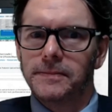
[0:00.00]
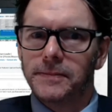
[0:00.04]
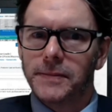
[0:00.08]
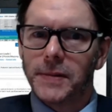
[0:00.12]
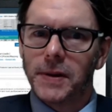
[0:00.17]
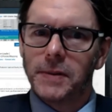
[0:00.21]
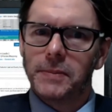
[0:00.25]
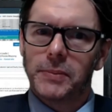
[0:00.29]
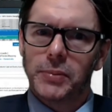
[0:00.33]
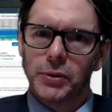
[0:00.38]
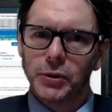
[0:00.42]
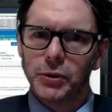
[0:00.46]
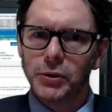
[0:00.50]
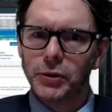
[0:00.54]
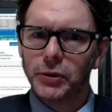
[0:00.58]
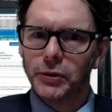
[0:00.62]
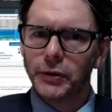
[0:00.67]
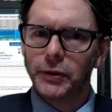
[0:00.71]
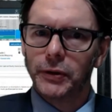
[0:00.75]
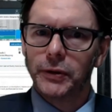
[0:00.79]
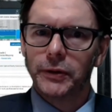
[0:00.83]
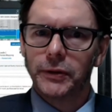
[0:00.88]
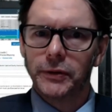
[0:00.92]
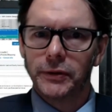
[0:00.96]

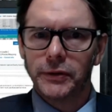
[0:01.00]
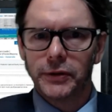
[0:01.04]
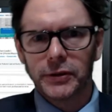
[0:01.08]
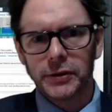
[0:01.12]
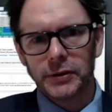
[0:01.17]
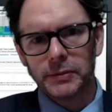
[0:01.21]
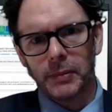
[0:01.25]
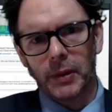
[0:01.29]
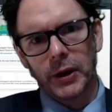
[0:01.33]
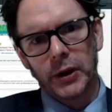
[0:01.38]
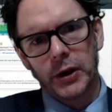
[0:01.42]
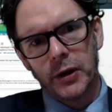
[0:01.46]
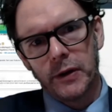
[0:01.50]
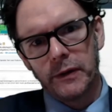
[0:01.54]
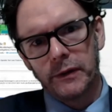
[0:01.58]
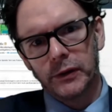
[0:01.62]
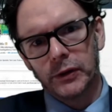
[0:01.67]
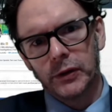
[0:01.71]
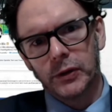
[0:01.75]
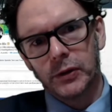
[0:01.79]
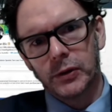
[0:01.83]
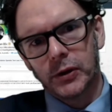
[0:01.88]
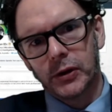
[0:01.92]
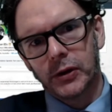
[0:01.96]
improves my
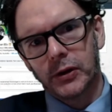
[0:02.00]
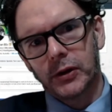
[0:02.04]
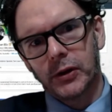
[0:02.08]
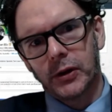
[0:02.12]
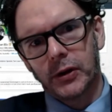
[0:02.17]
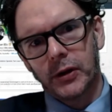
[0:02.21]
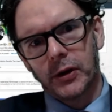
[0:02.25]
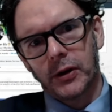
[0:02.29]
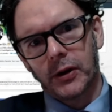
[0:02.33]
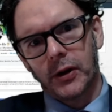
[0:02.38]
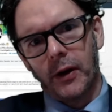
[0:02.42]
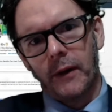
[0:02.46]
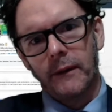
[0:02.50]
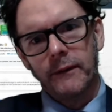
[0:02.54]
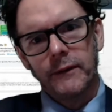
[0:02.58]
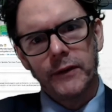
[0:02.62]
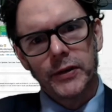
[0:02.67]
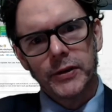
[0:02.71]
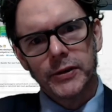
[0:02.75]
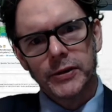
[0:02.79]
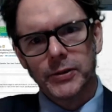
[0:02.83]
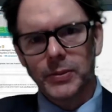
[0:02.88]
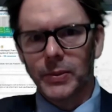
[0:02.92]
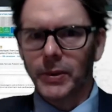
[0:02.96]
overall
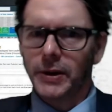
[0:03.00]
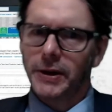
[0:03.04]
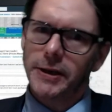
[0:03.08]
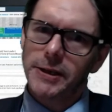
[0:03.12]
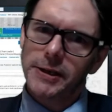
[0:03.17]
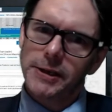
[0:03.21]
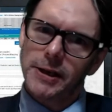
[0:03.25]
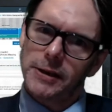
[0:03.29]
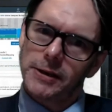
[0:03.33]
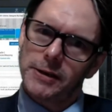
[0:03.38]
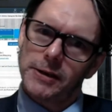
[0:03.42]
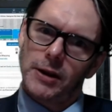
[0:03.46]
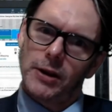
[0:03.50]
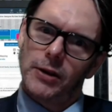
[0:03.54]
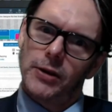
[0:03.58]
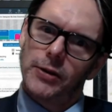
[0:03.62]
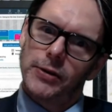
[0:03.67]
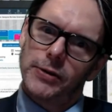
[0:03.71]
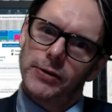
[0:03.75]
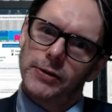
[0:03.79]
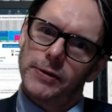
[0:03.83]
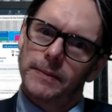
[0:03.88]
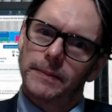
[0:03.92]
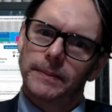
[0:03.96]
confidence wearing such
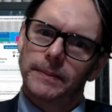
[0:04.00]
clothes.